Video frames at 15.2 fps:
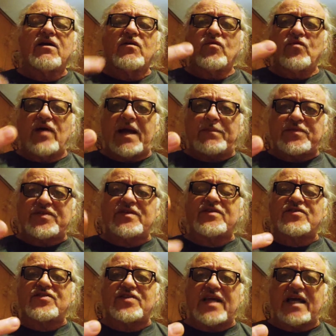reps,
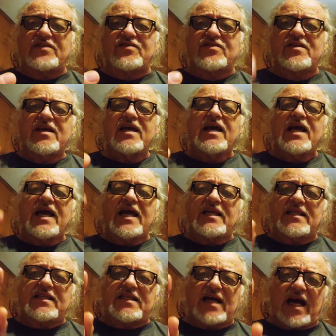sets,
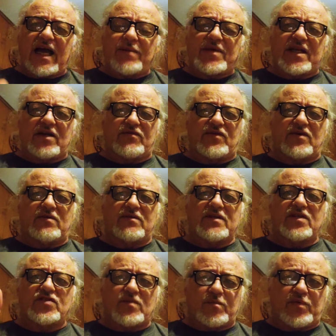and time interval
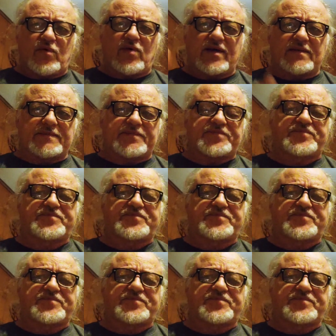is important.